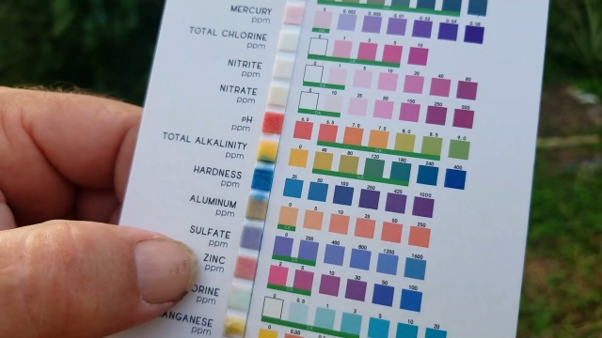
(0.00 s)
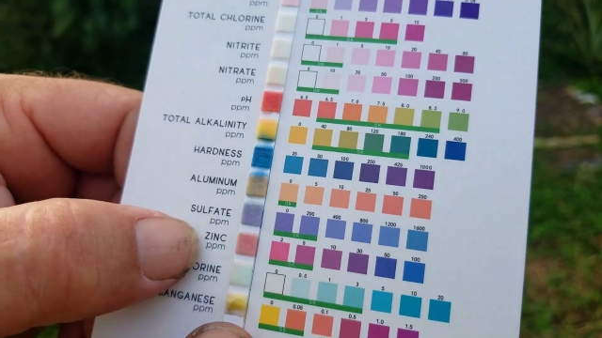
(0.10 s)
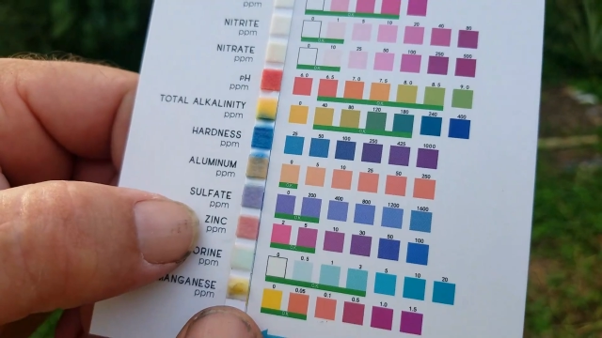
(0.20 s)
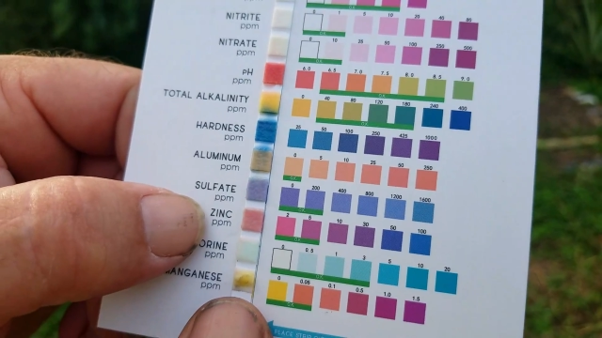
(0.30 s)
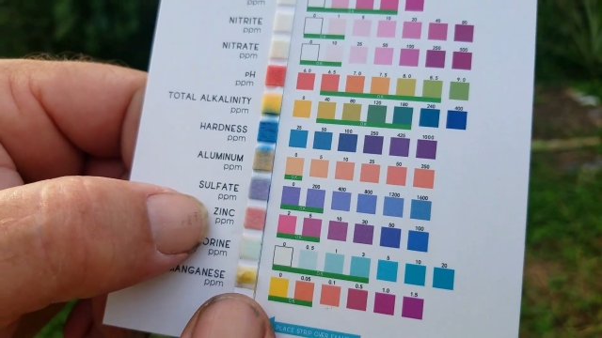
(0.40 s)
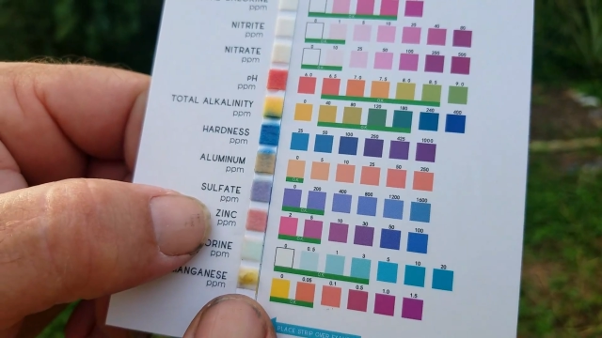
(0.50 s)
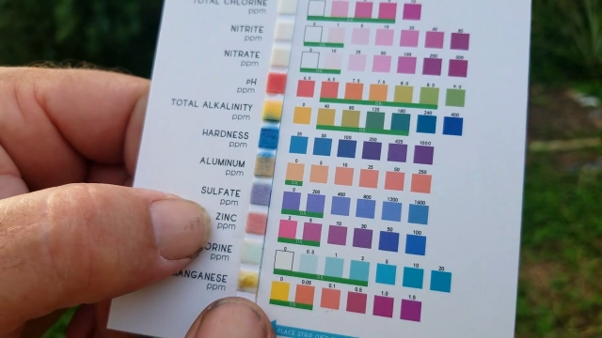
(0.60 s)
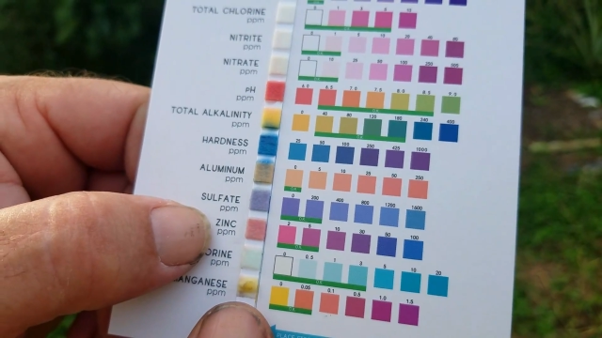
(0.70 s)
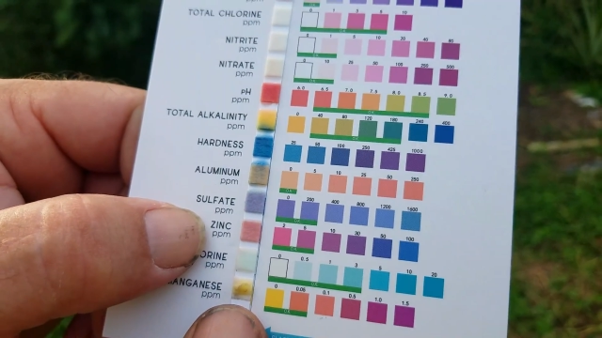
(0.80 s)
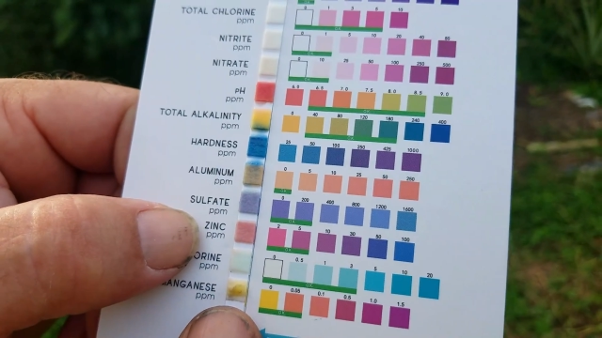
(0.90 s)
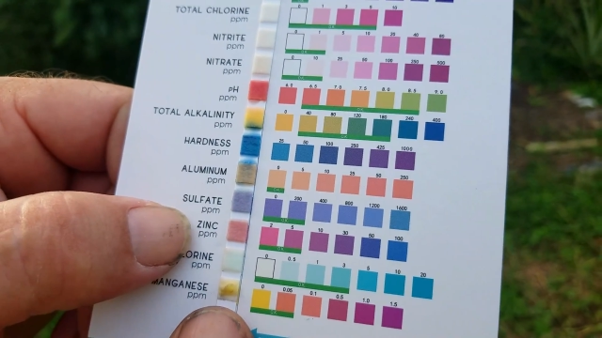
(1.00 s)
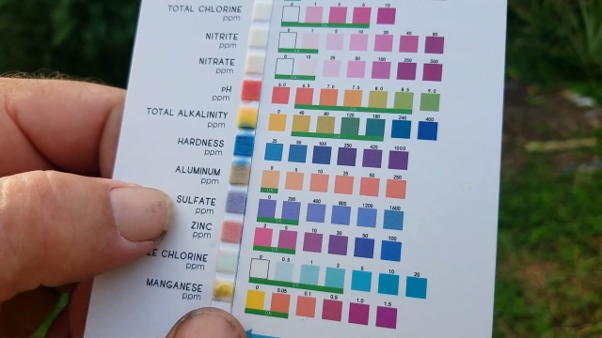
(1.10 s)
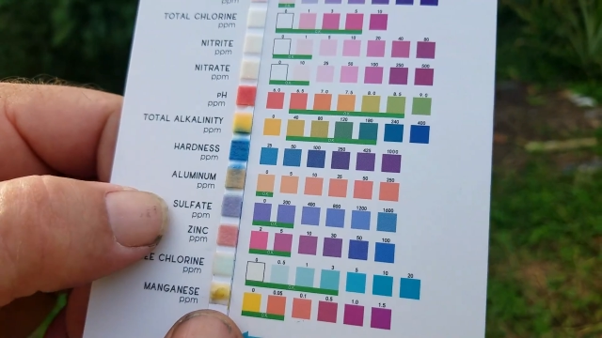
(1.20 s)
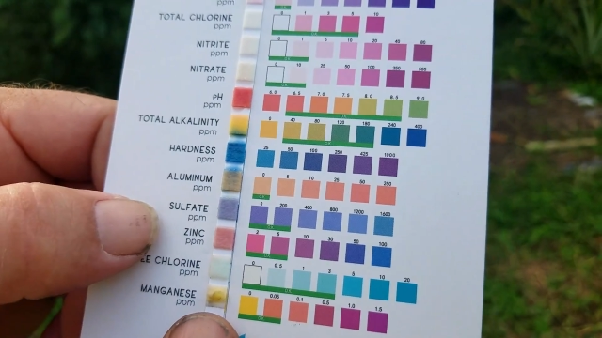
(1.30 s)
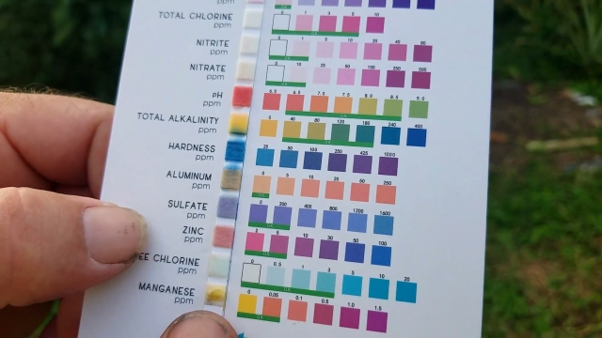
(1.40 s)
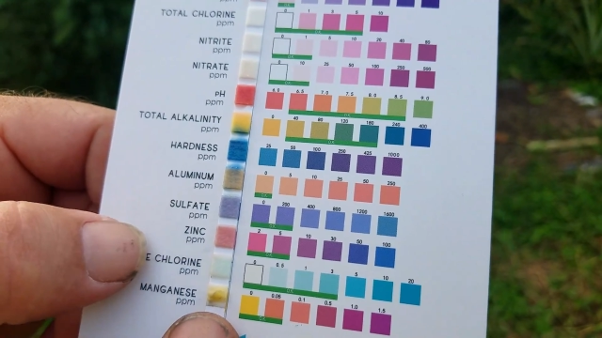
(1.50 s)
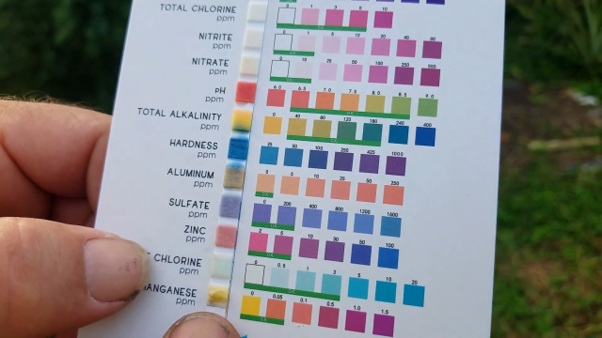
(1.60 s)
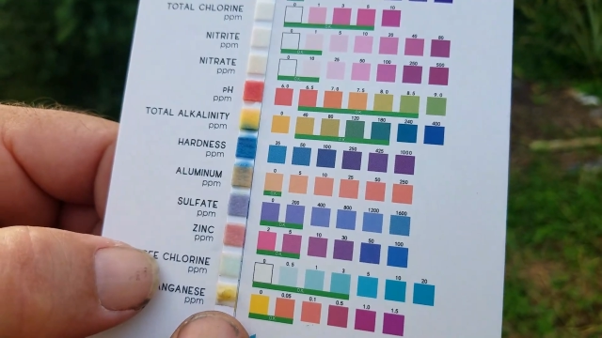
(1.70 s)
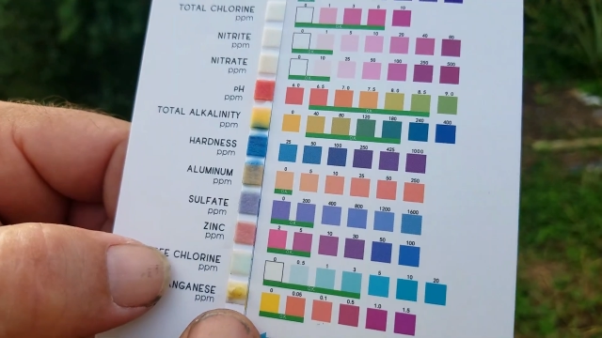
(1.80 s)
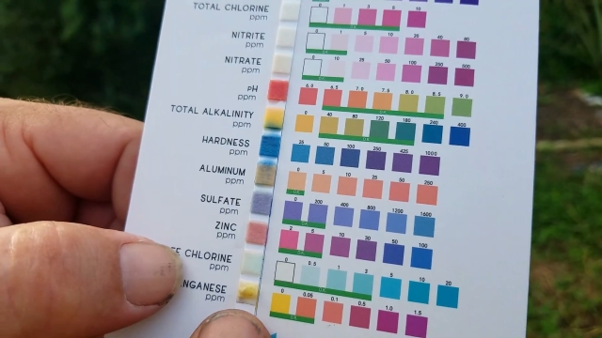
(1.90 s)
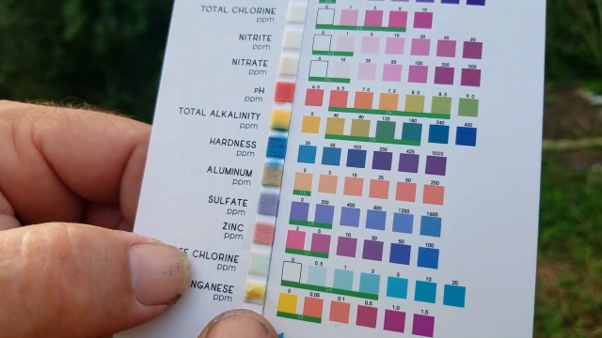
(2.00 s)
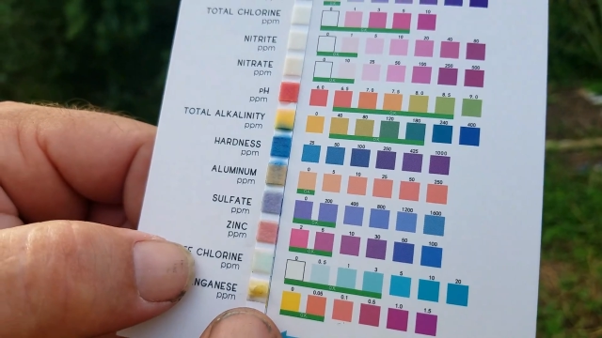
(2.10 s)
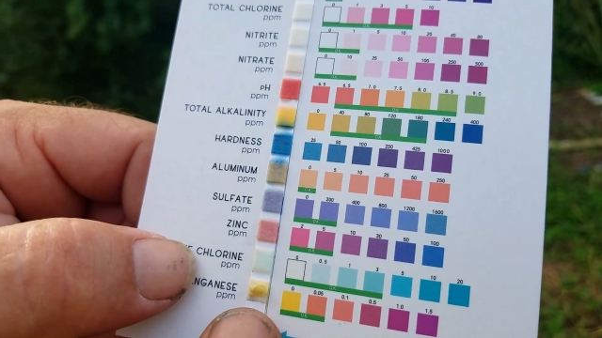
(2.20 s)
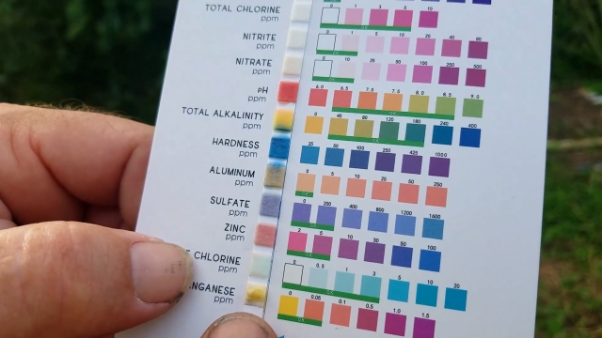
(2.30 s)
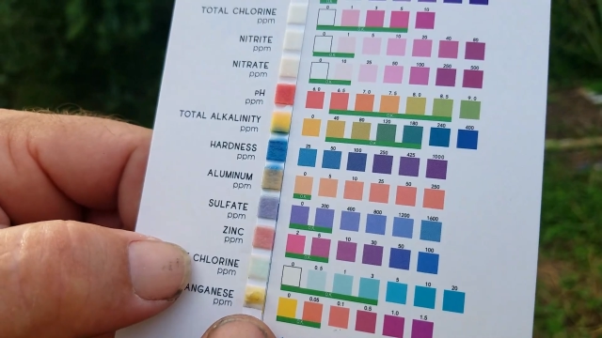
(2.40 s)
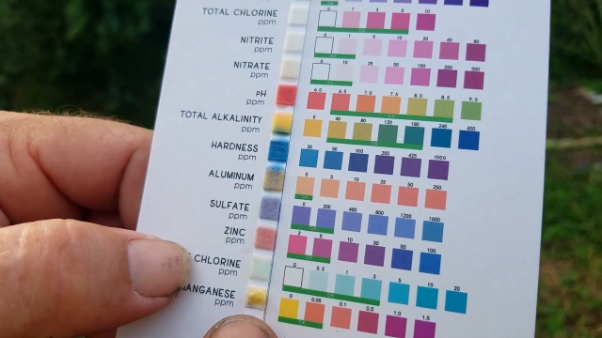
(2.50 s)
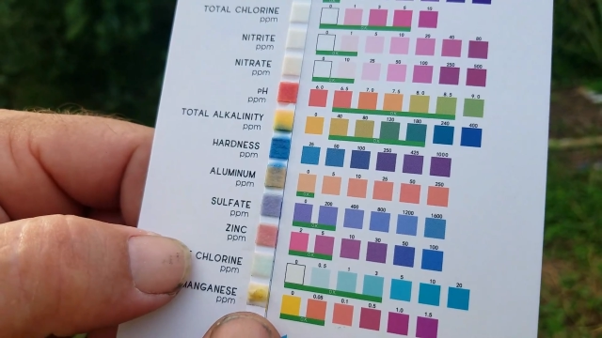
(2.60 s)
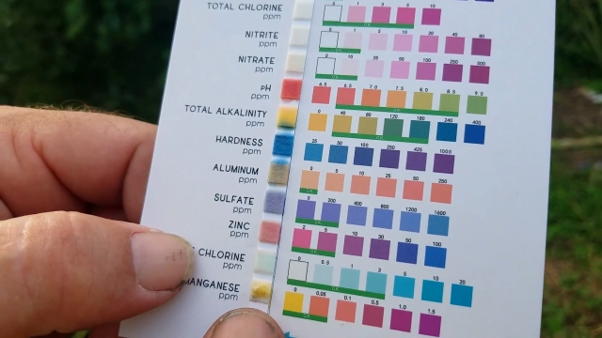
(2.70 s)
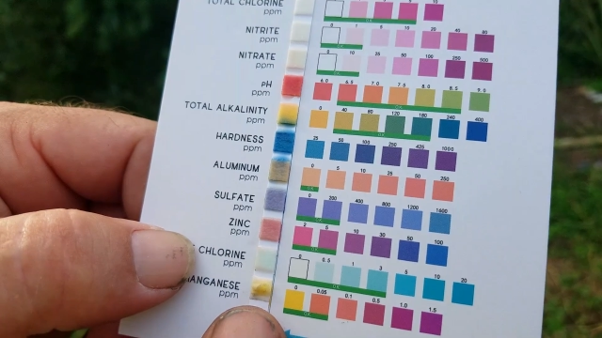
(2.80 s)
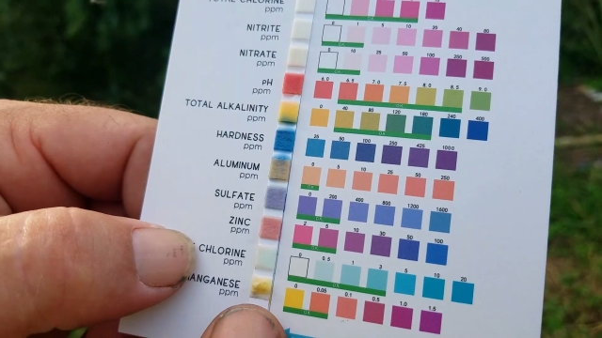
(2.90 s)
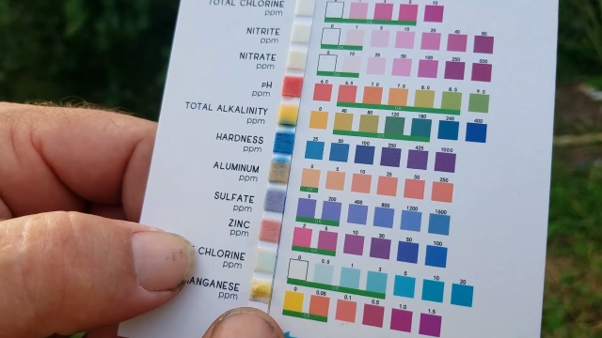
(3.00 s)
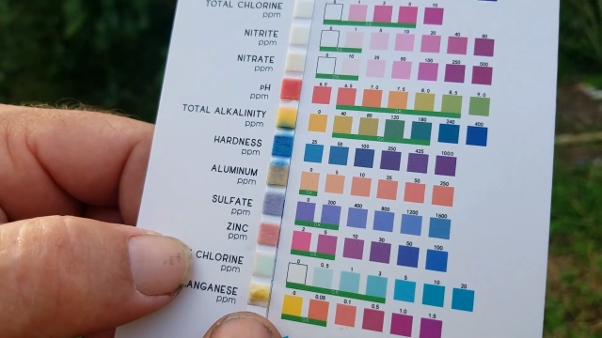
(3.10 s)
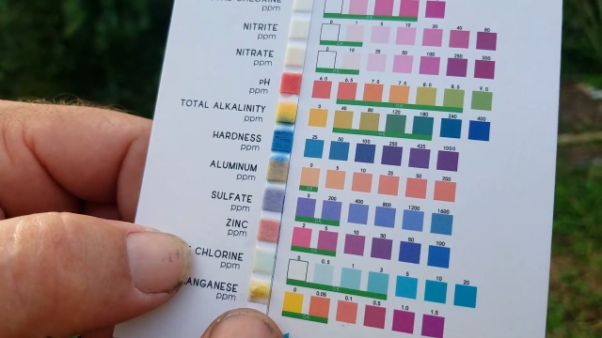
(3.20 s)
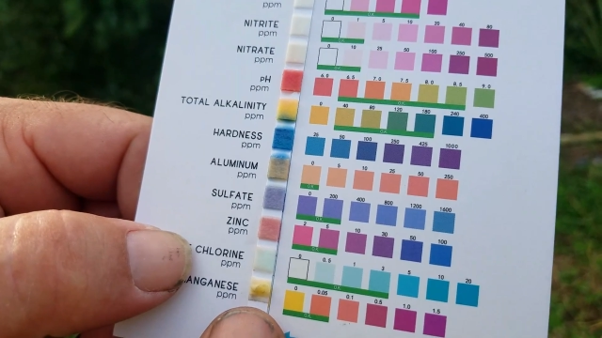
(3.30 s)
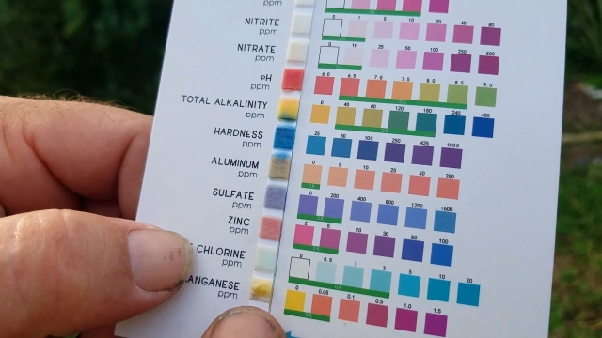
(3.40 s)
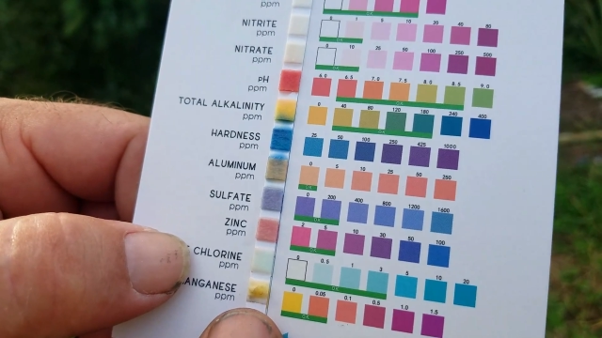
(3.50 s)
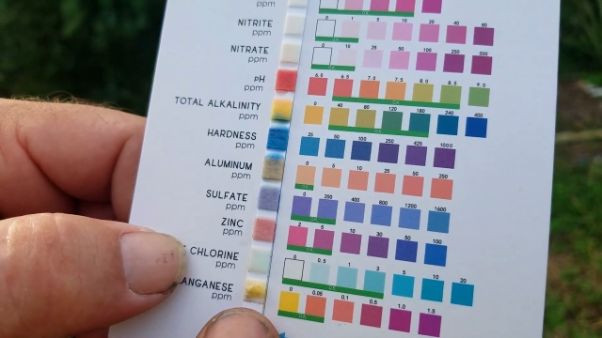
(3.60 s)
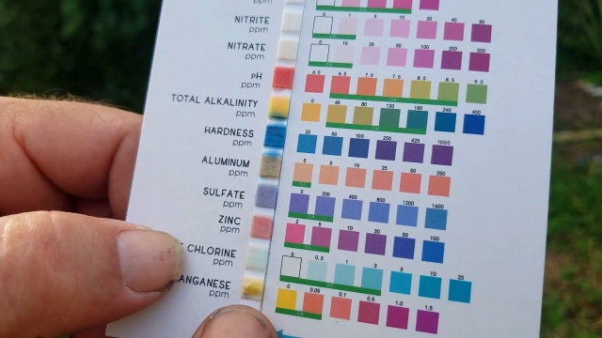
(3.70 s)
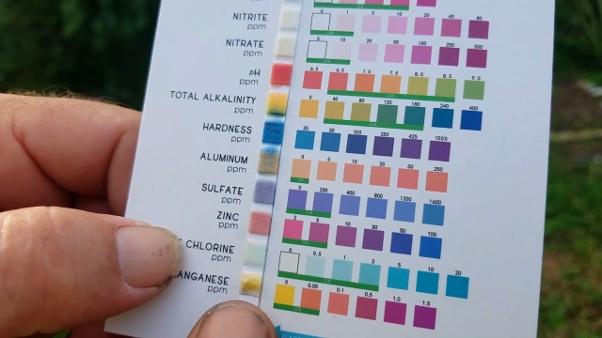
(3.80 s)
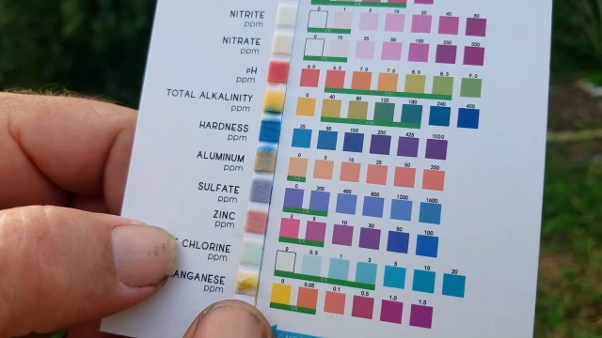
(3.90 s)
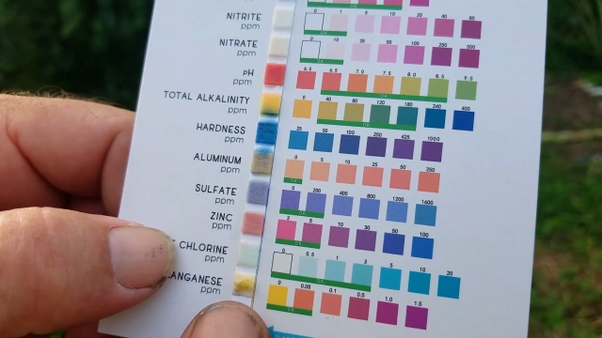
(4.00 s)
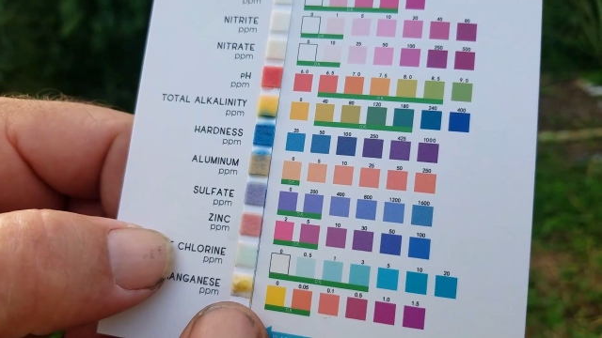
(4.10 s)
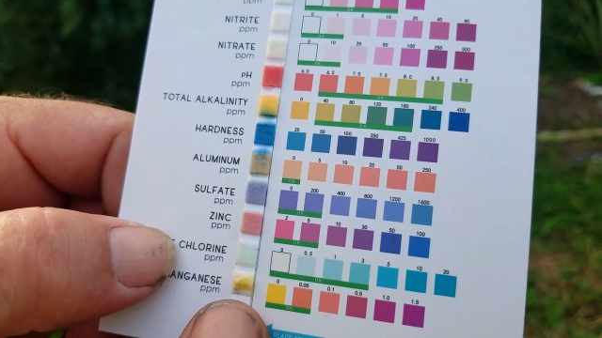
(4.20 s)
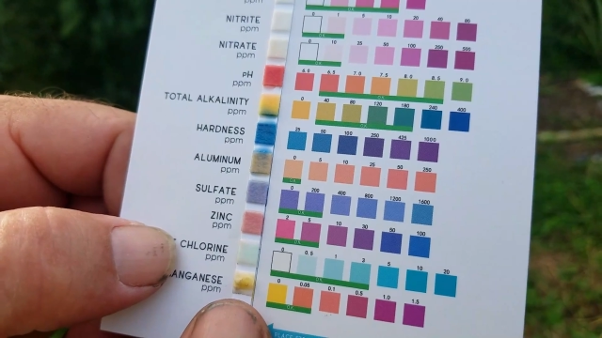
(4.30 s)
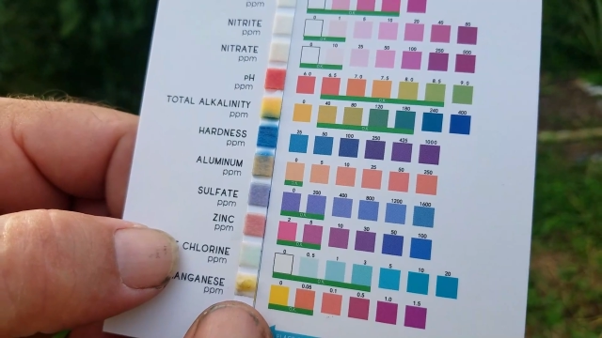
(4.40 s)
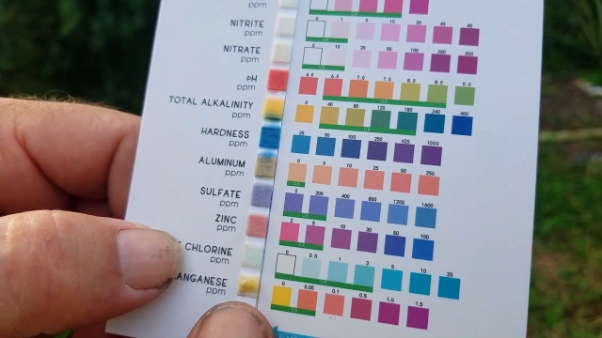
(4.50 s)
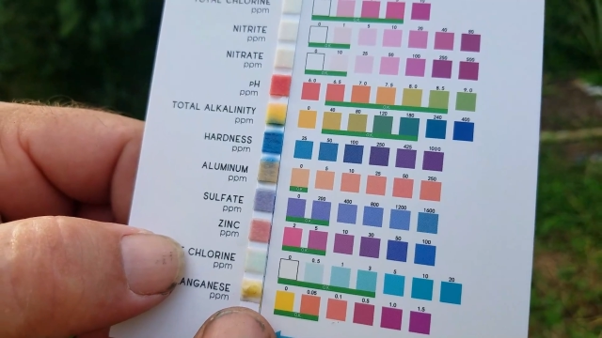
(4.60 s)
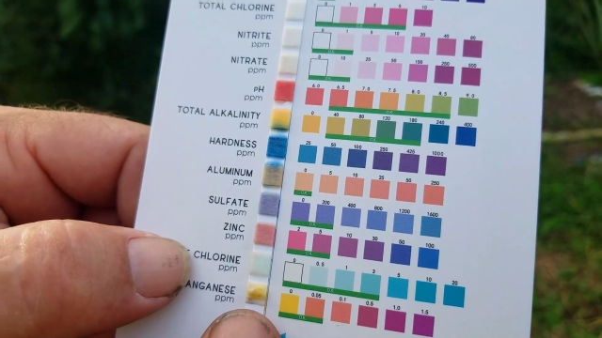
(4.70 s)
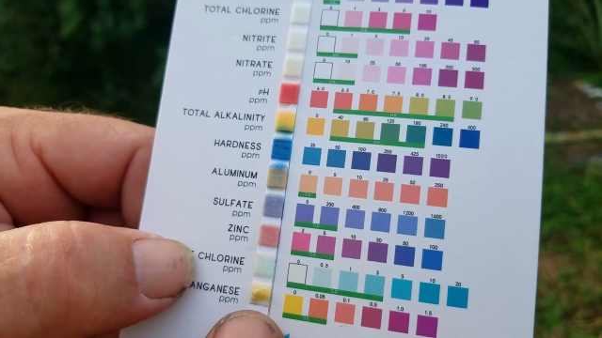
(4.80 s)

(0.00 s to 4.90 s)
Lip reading: [unreadable: no face in view]